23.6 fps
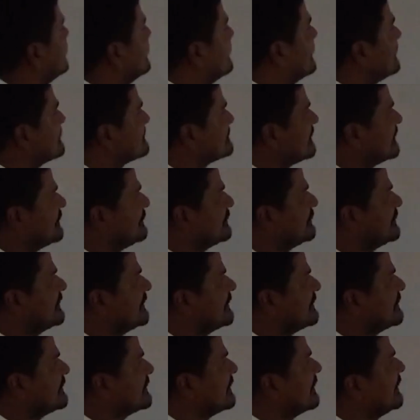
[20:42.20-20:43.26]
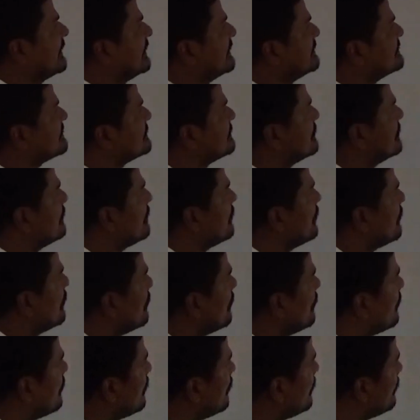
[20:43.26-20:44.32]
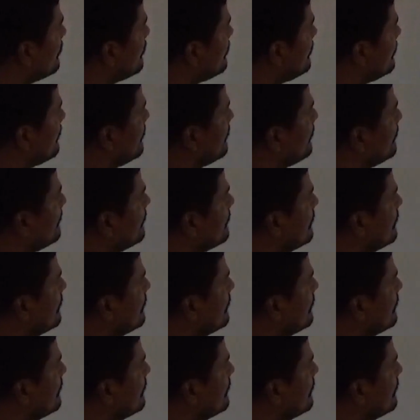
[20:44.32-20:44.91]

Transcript: SI unit is ohm